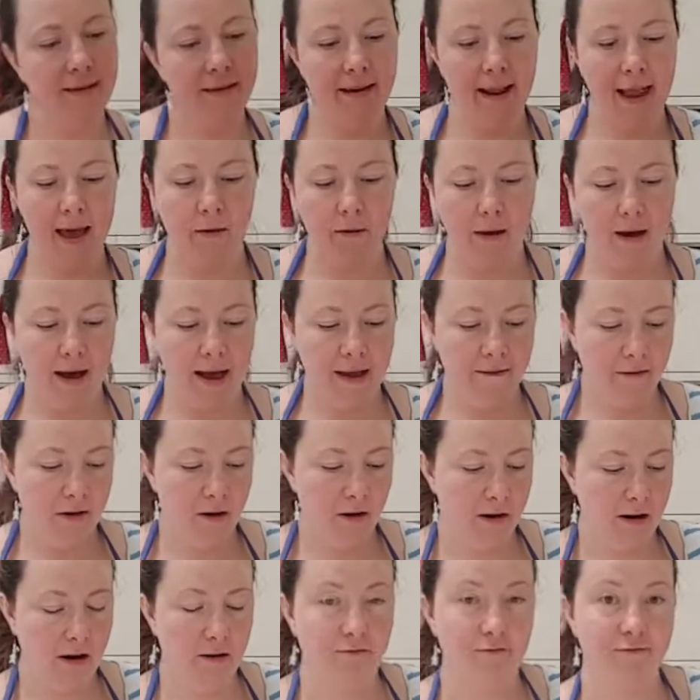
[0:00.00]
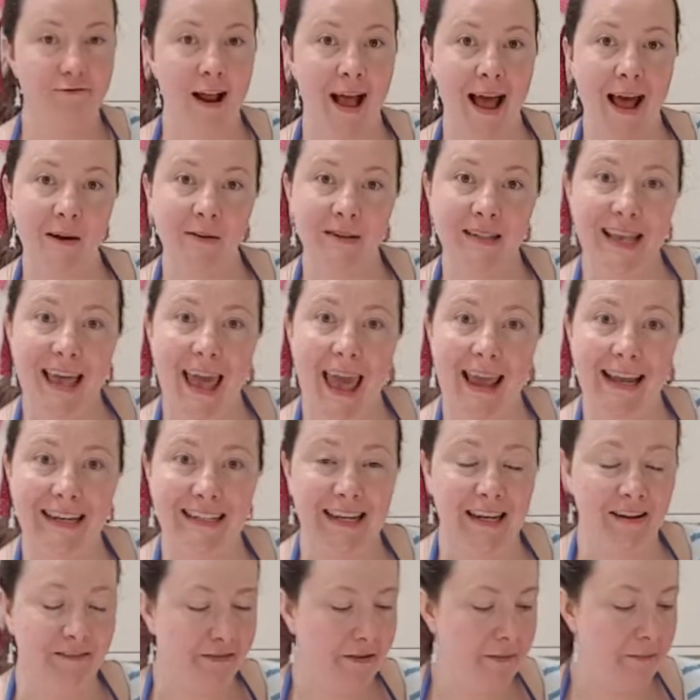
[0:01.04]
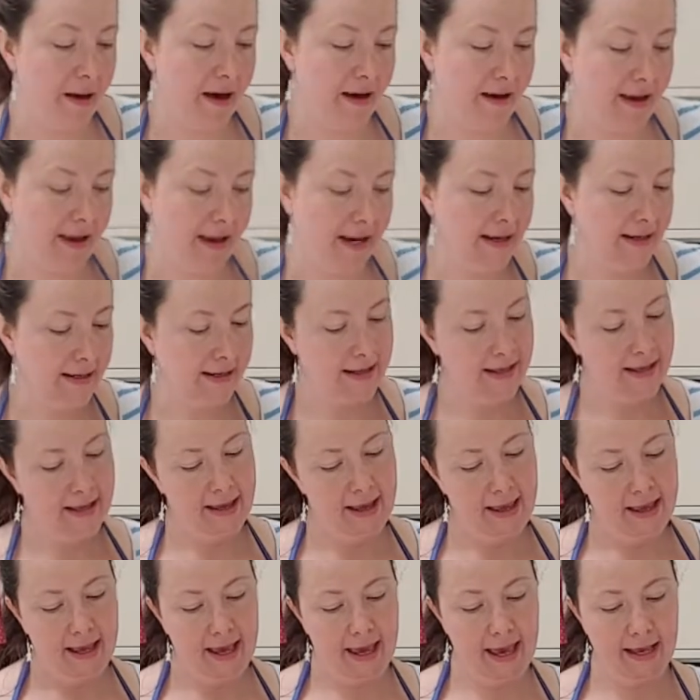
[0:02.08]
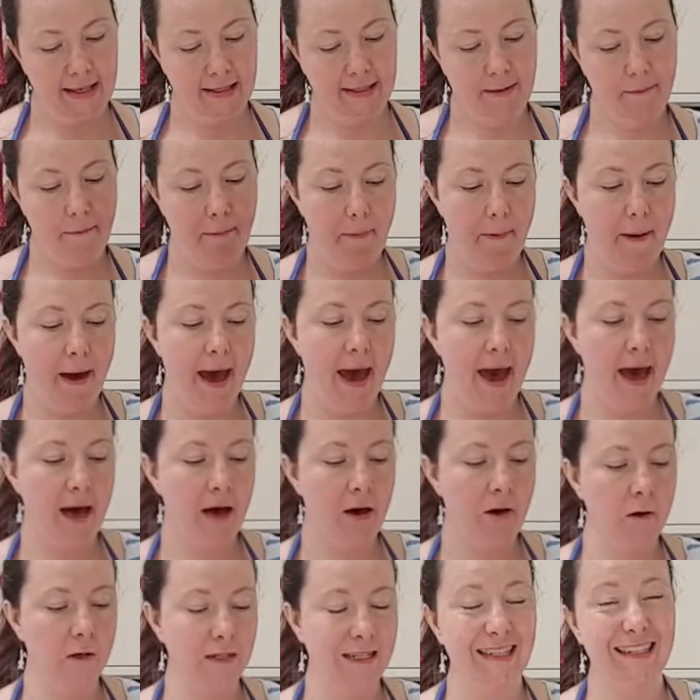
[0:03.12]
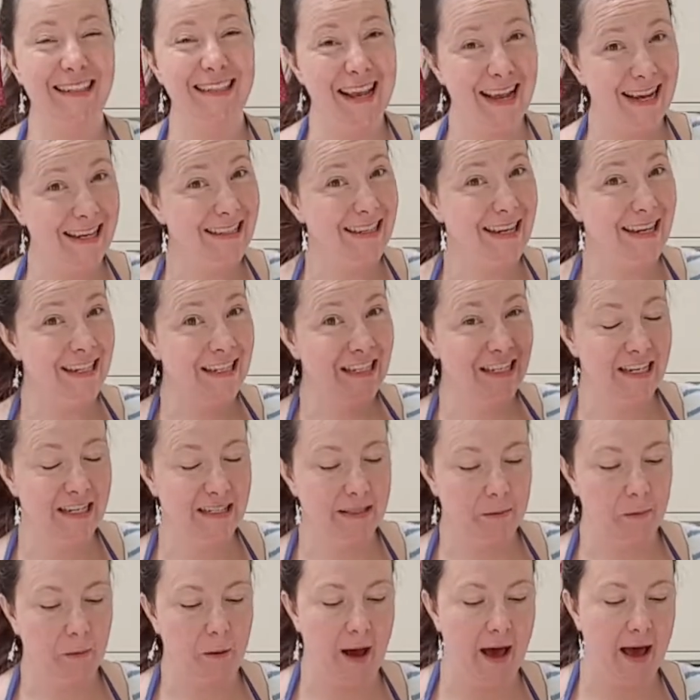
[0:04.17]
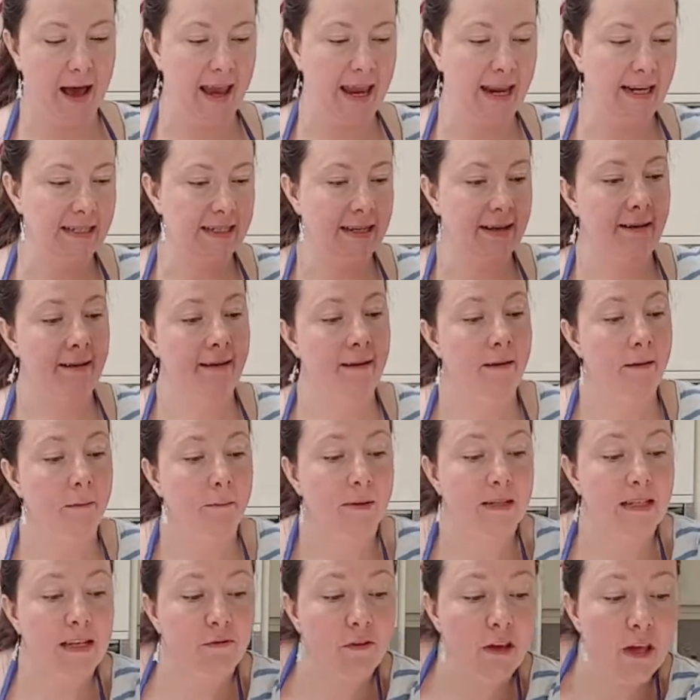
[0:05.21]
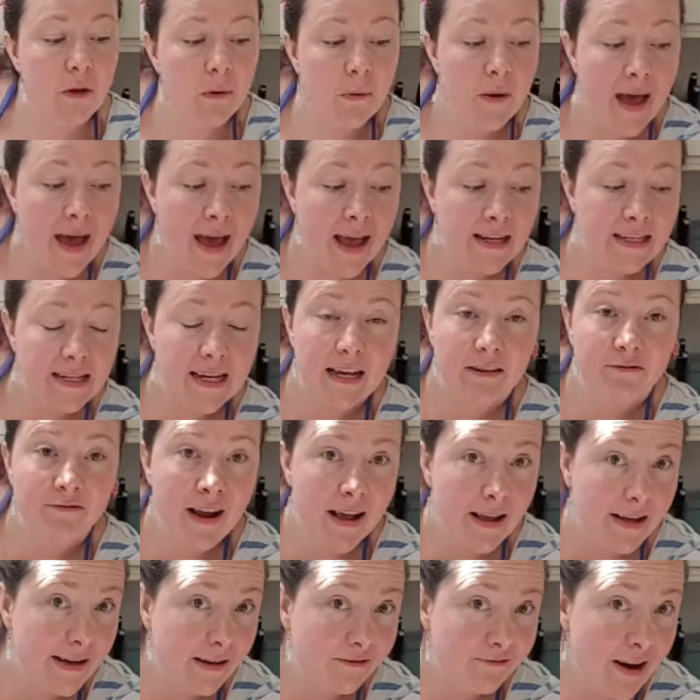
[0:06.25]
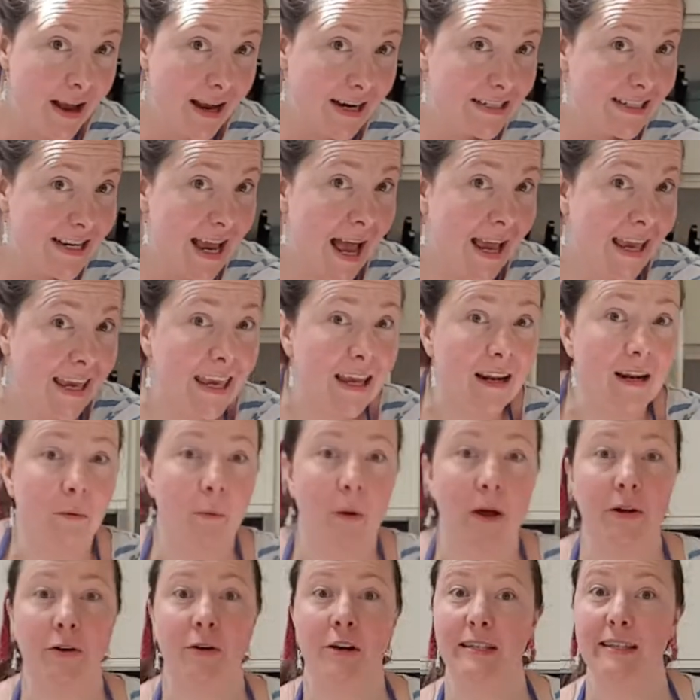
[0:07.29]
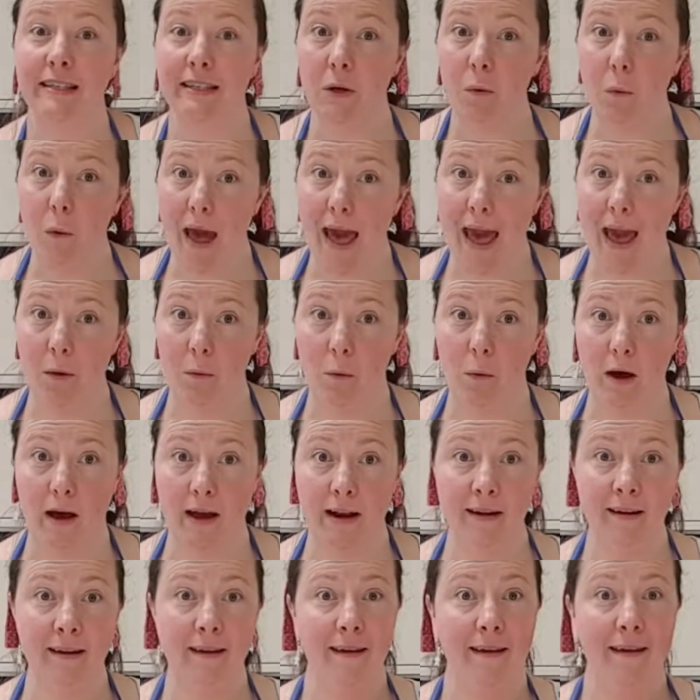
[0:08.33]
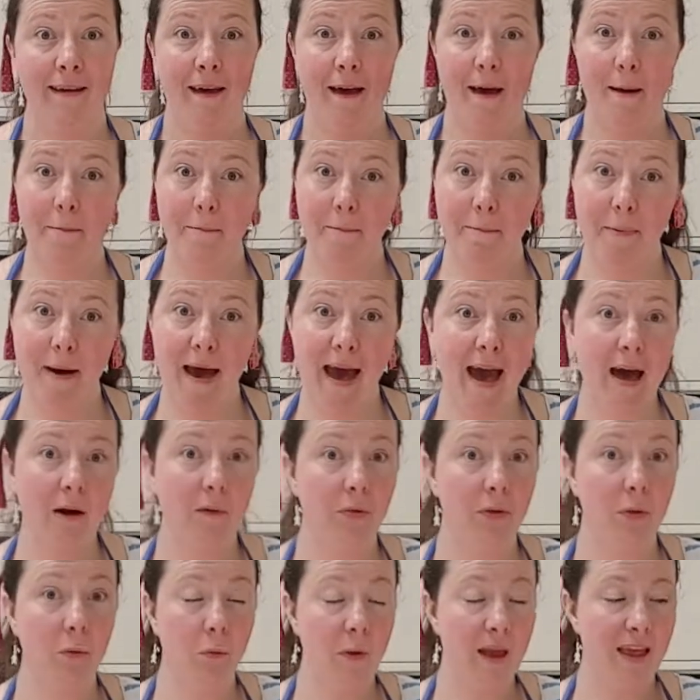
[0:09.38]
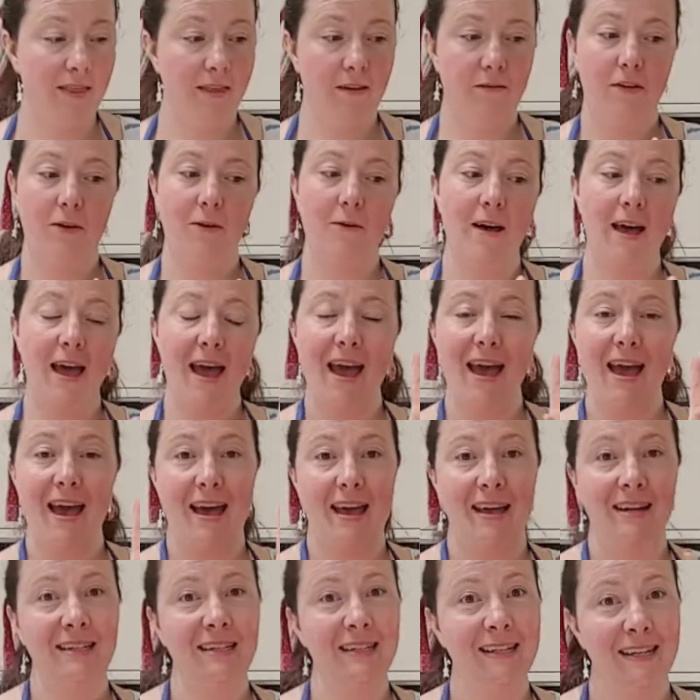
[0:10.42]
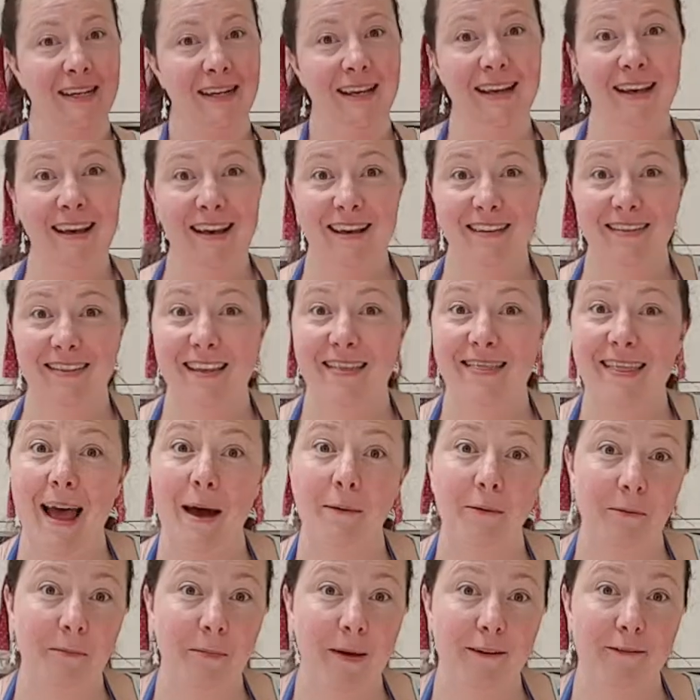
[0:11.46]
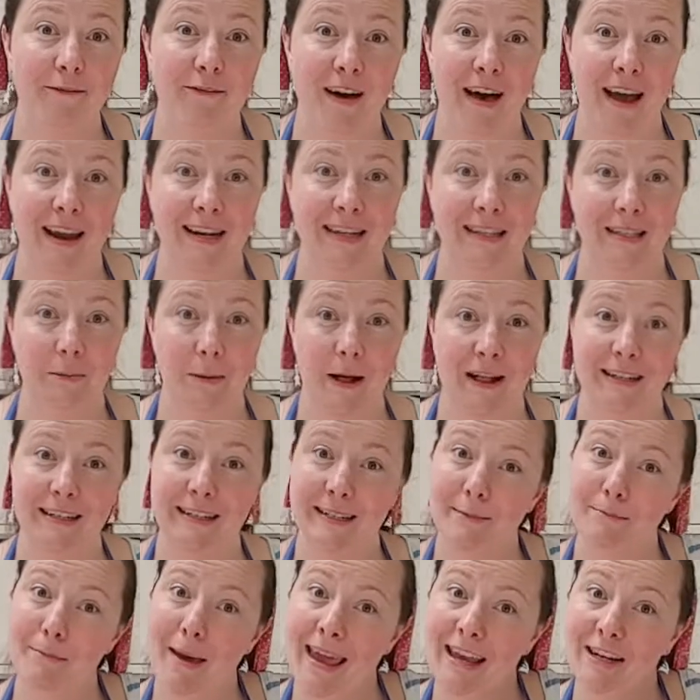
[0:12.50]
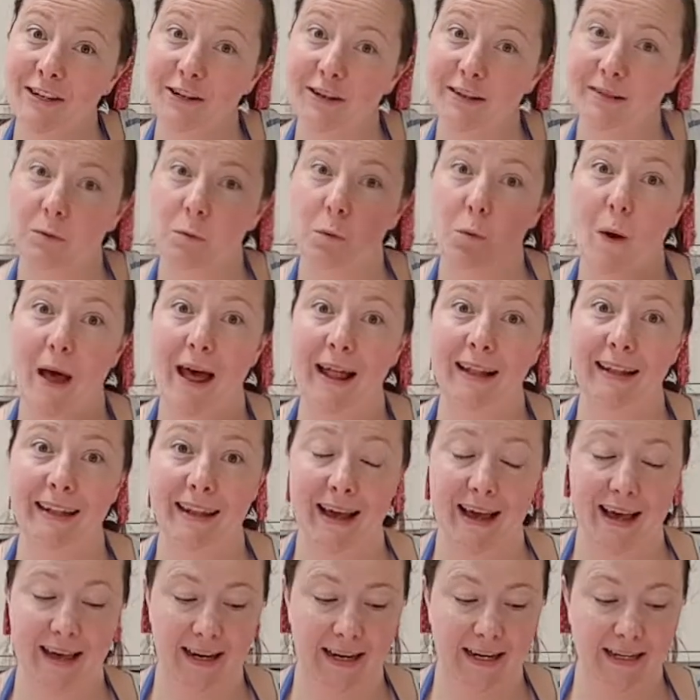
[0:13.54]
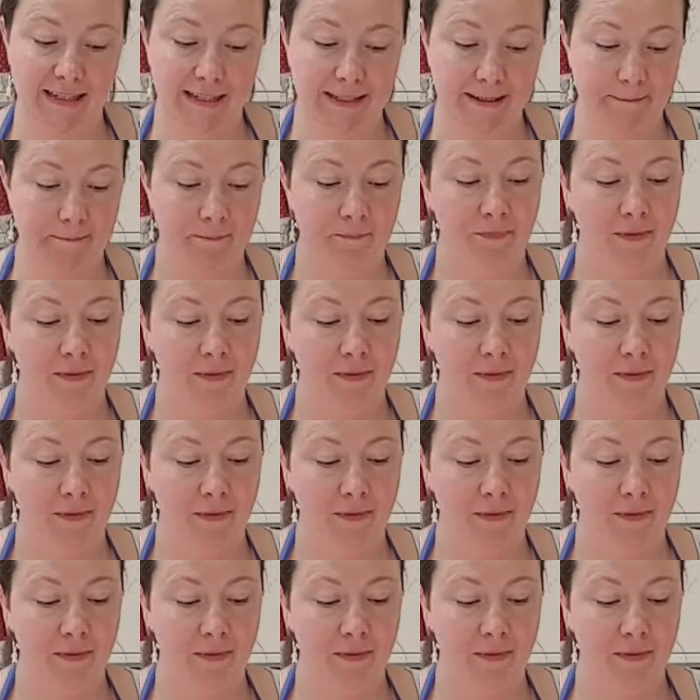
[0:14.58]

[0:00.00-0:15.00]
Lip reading: Now I've got a round cake tin for mine. It's about 6 inches wide, but if you had a rectangular one or a square one, about the width of your hand, then that would be fine as well. Just make sure it's well lined.